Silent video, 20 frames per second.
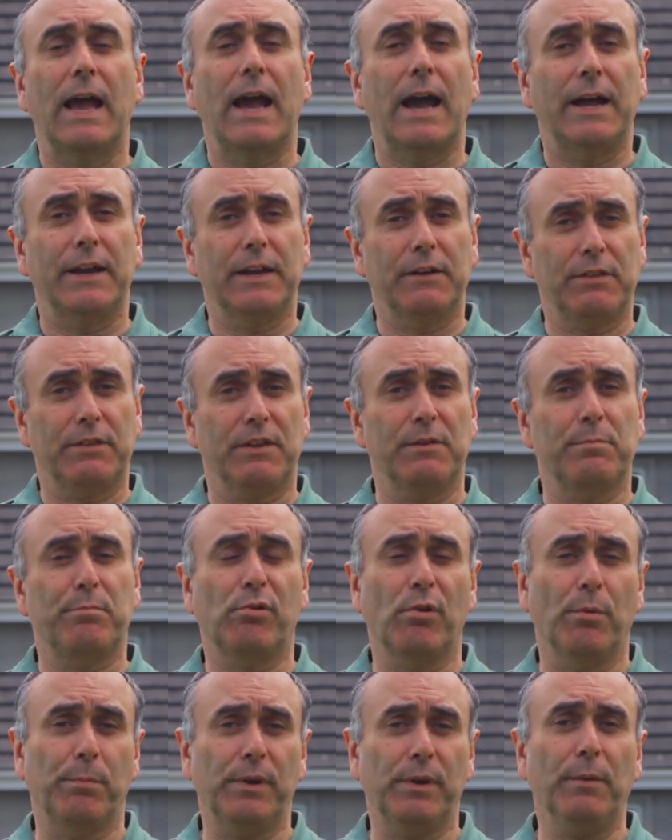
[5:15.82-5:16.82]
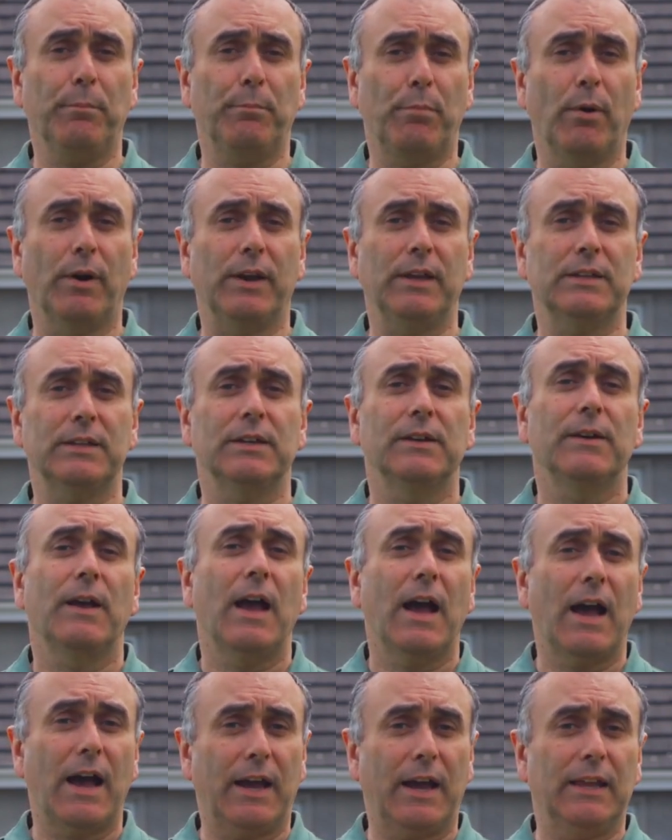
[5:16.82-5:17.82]
And at the appropriate point
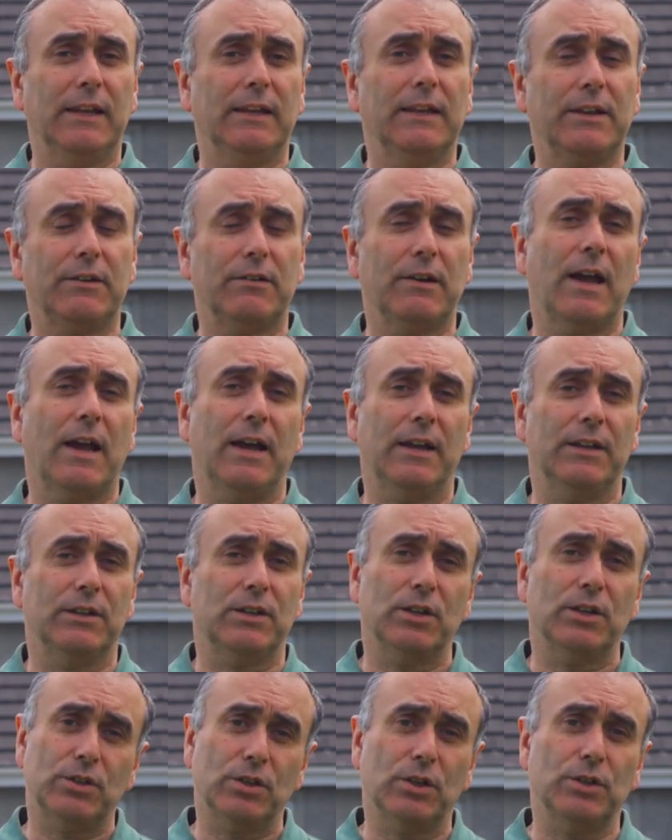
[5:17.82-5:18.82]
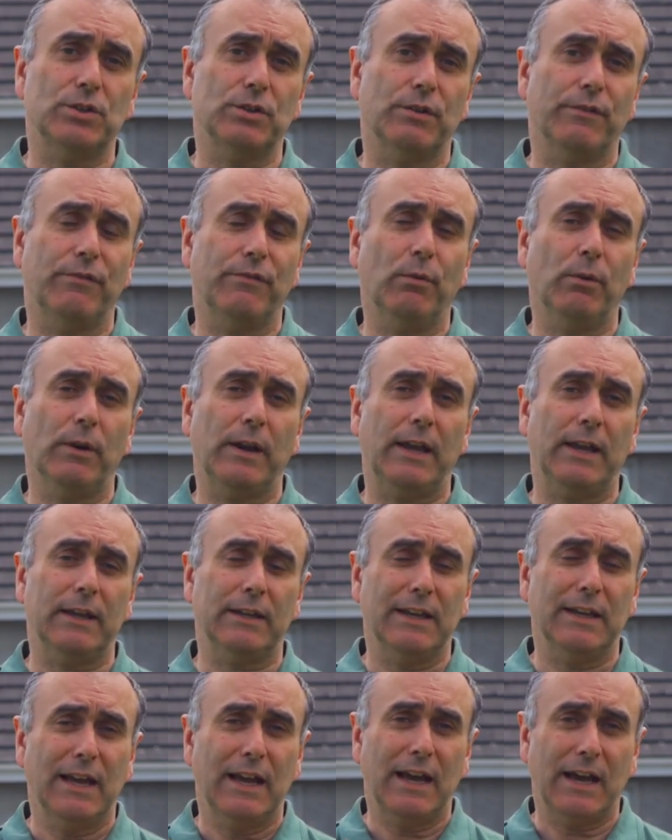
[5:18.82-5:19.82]
I let her hand touch her forehead